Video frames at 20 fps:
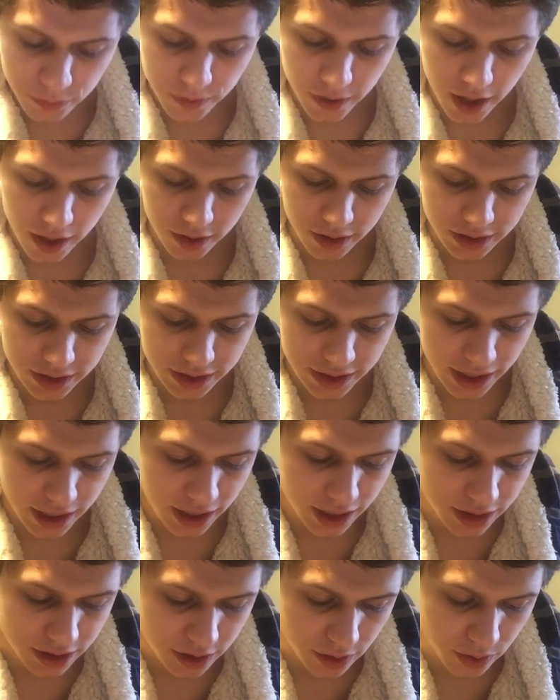Father said
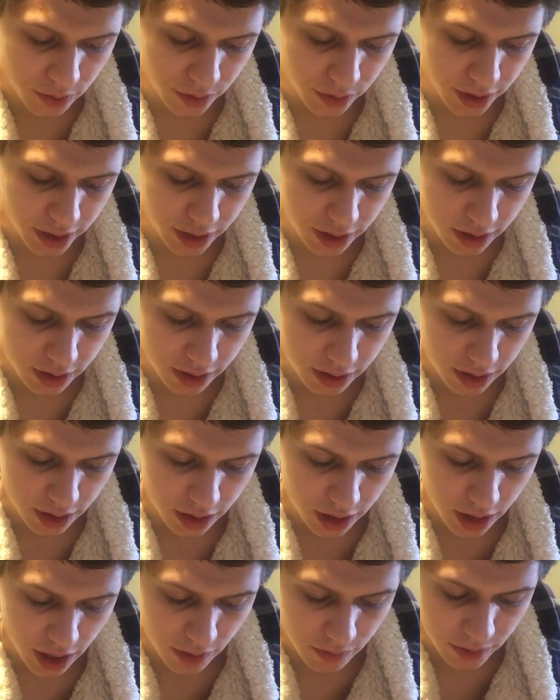into three,
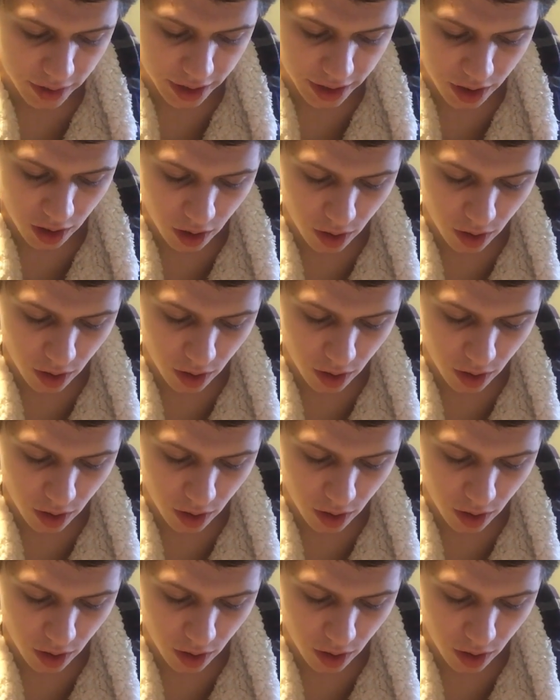governing